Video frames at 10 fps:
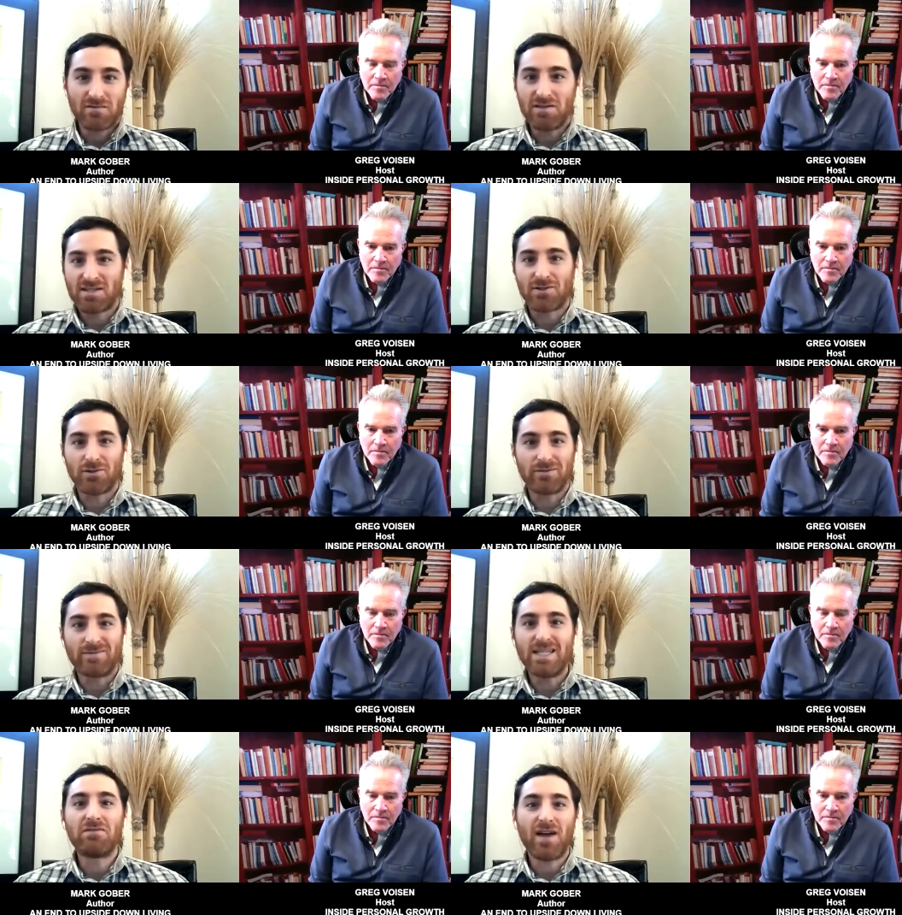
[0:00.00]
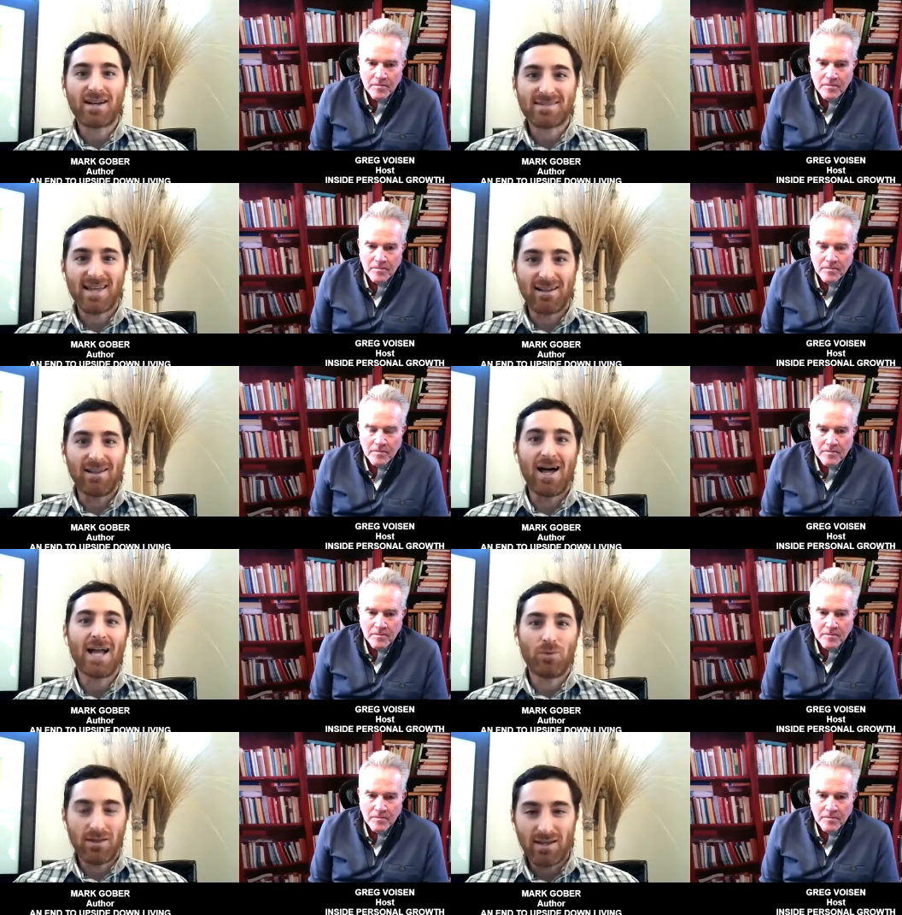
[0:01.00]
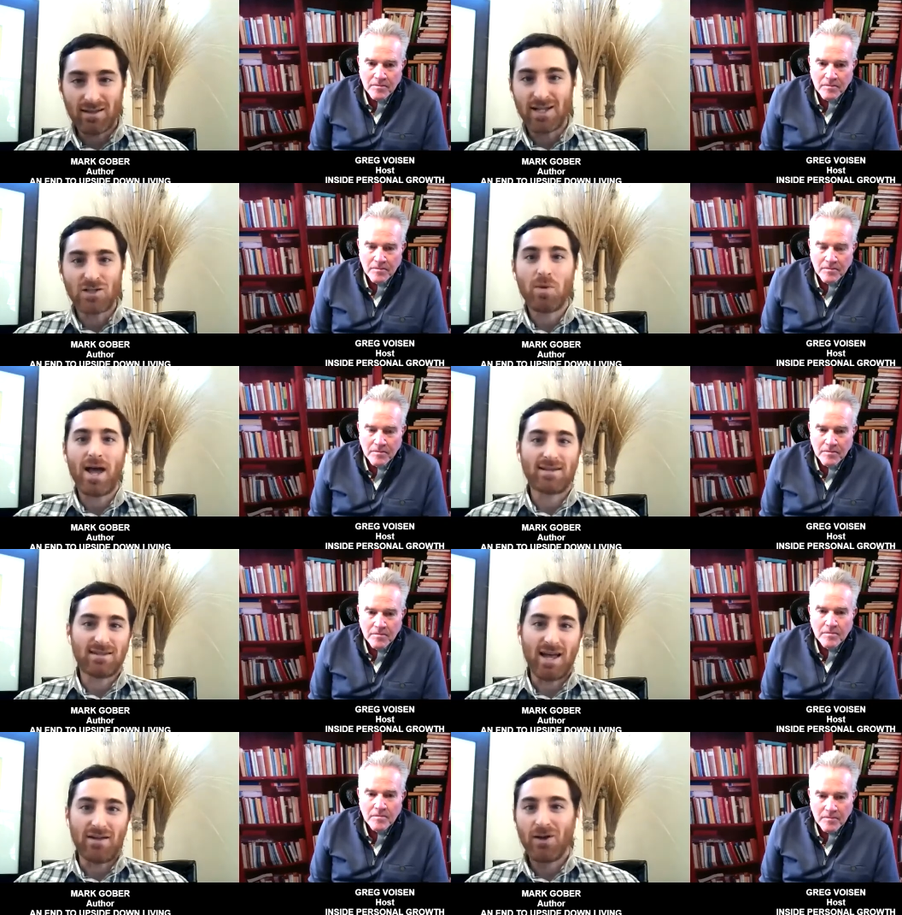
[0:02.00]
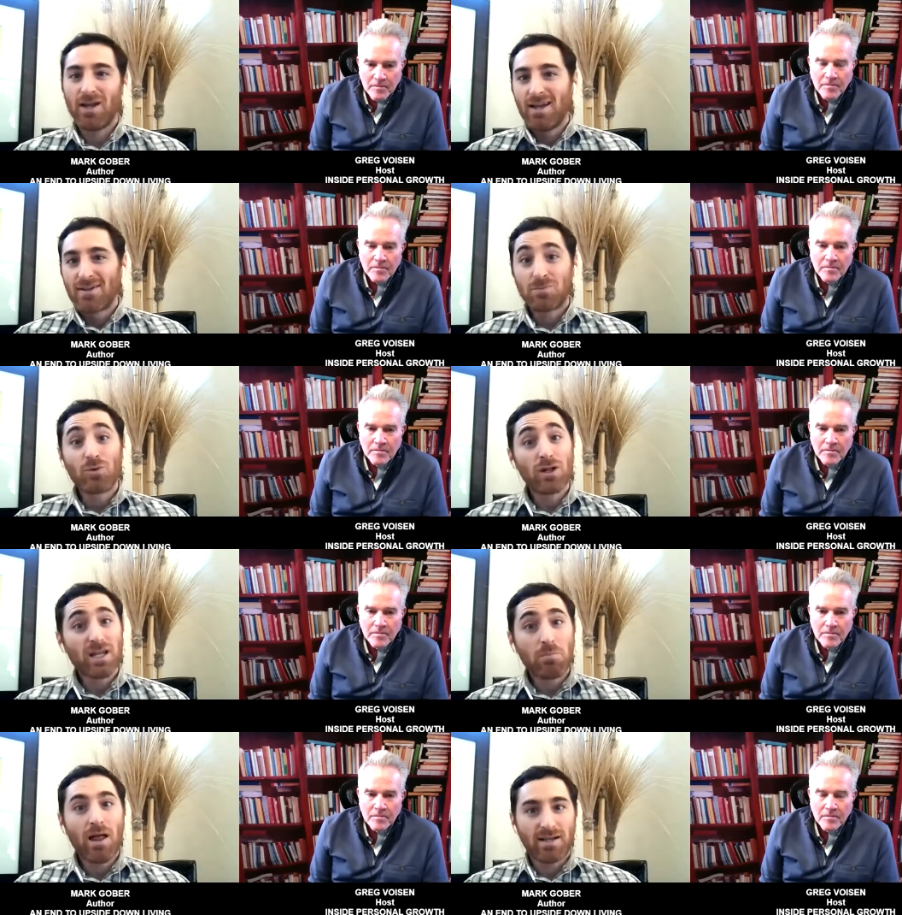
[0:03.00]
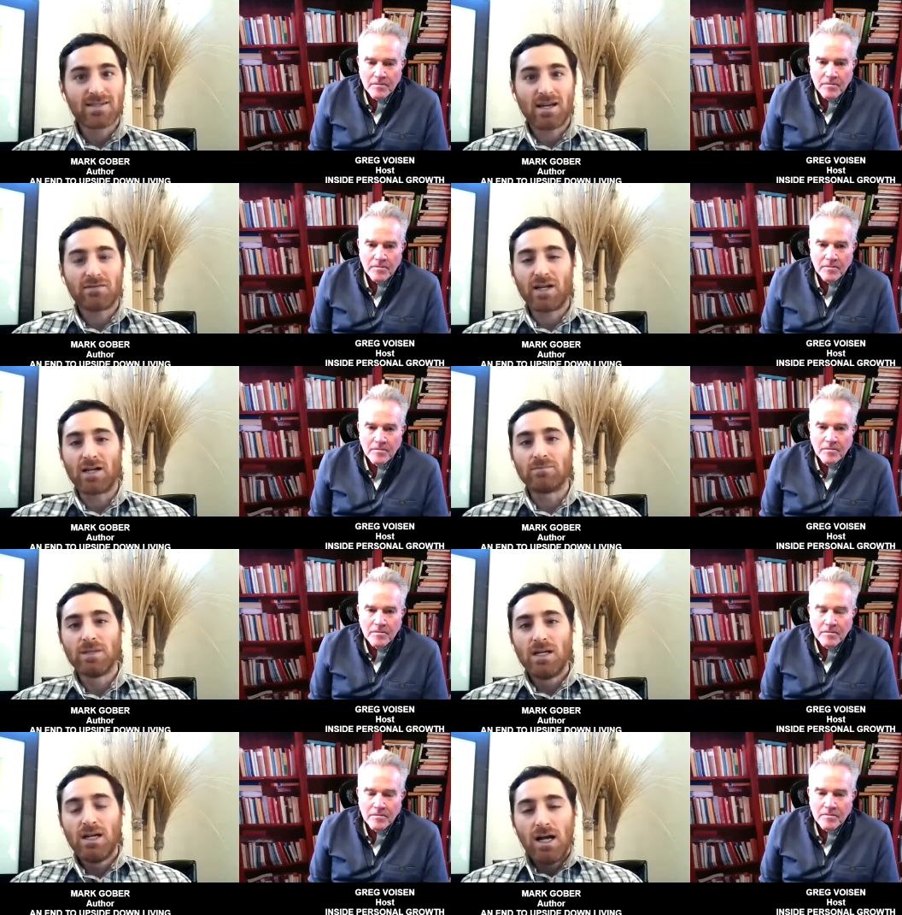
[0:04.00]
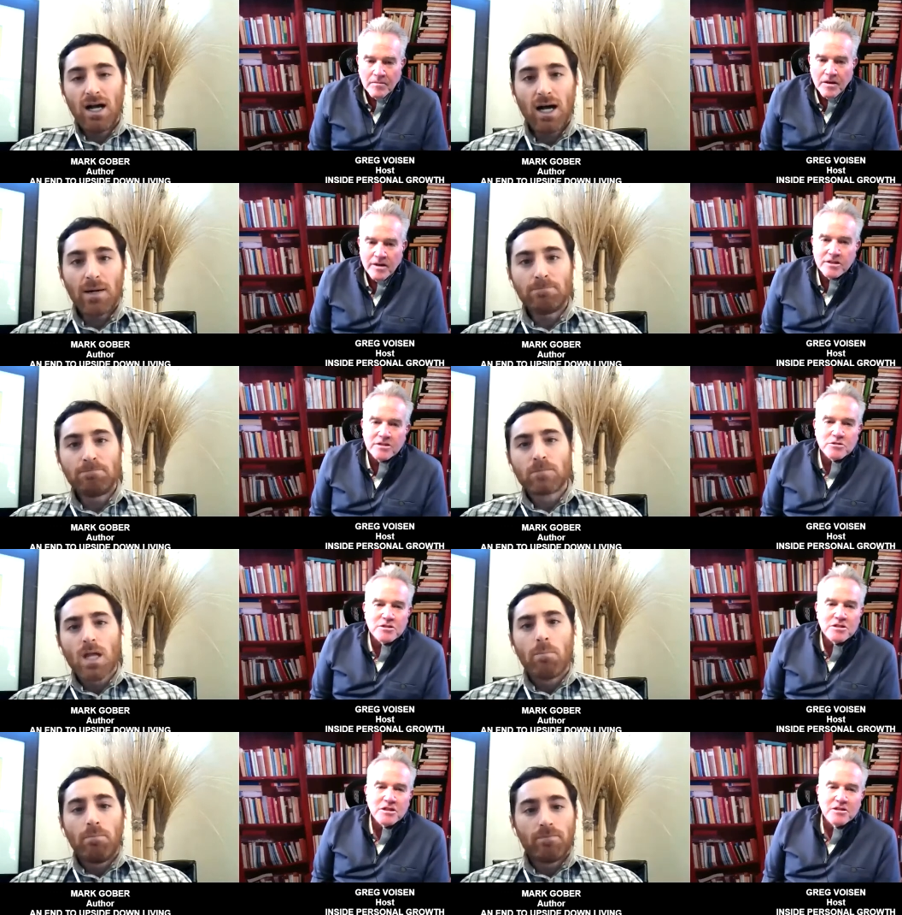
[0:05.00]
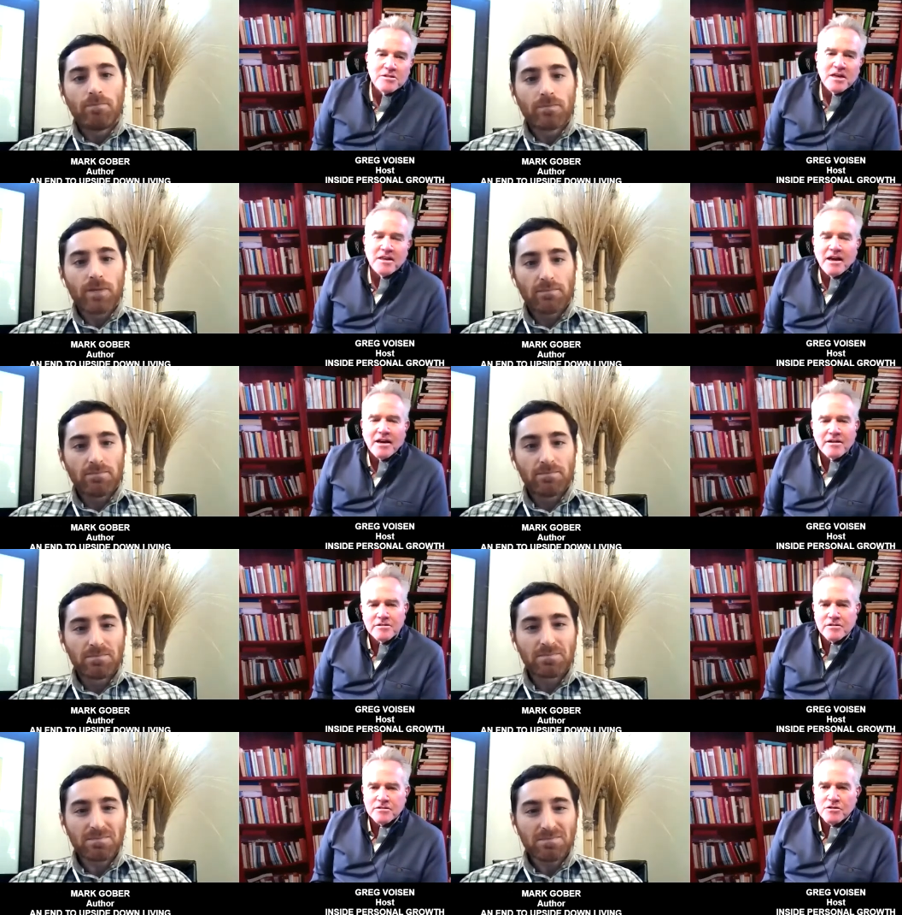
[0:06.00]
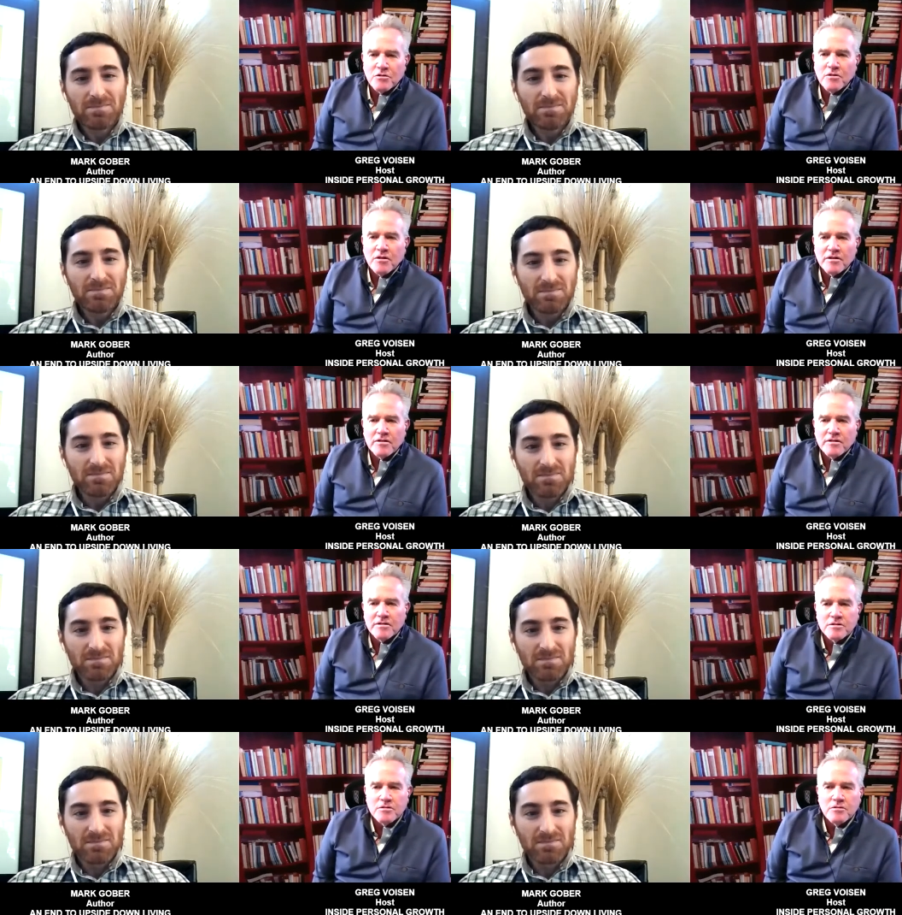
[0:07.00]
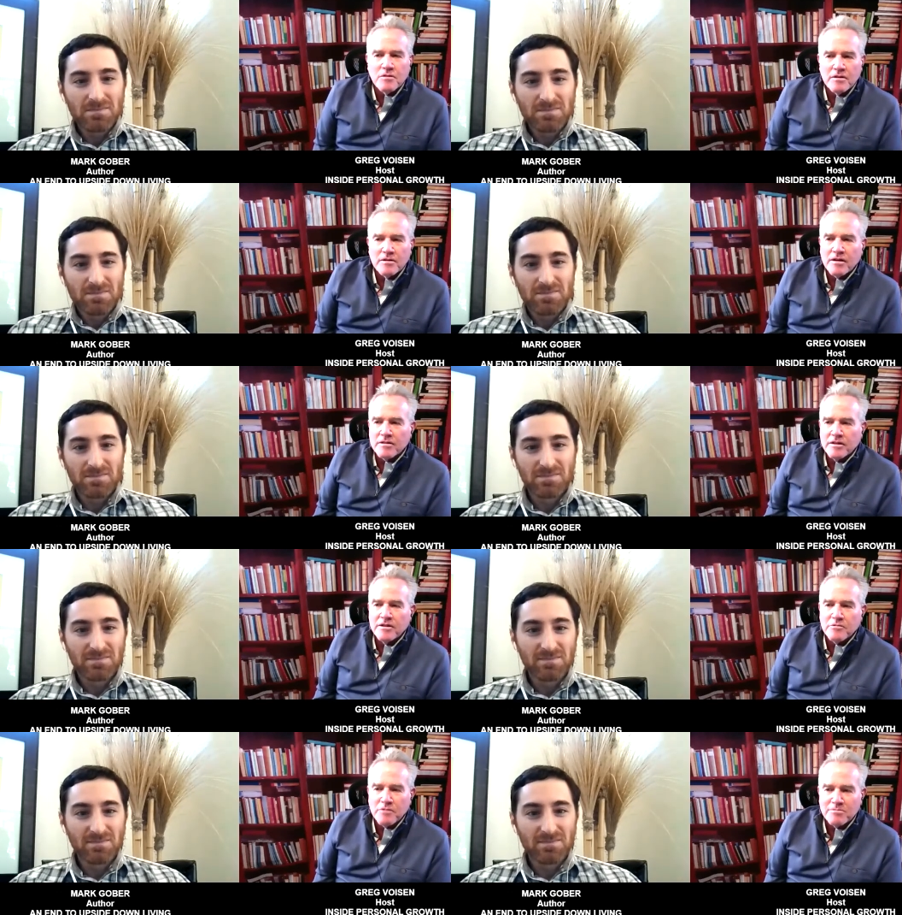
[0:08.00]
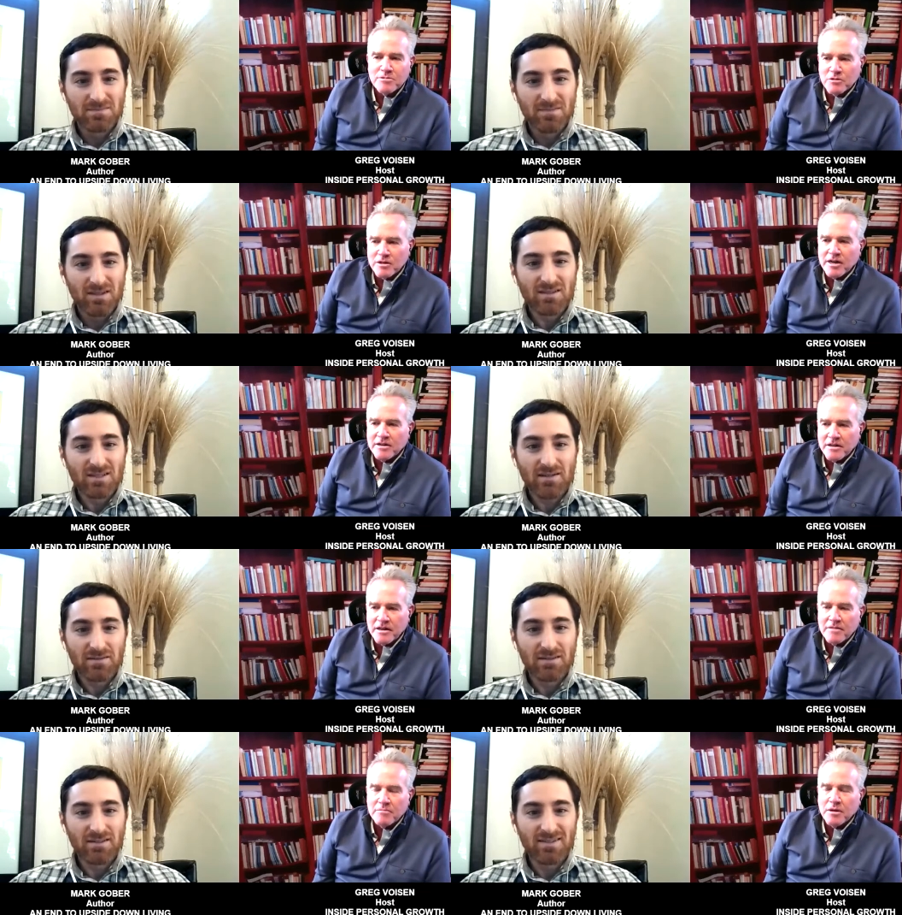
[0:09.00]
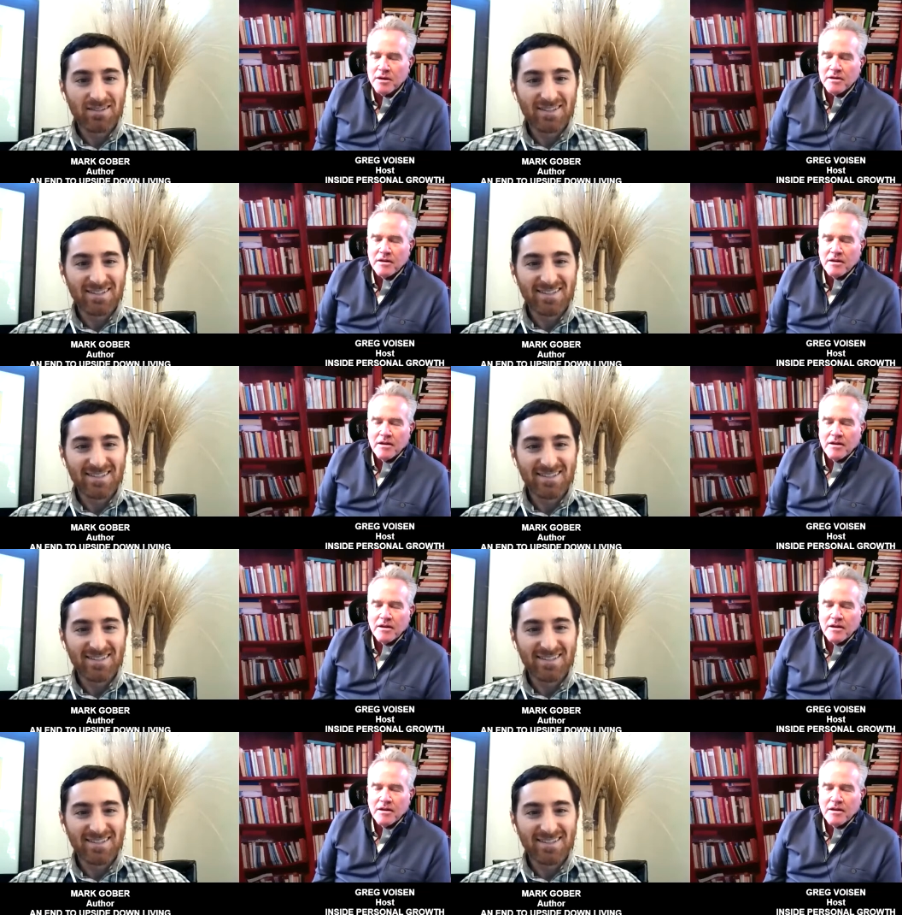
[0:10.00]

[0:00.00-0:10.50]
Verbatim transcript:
Speaker 1: and physical defects that align with the alleged past life. Some really compelling stuff there.
Speaker 2: Um, it's interesting you say that because it's so it's so uh, not to interrupt you, and I did, but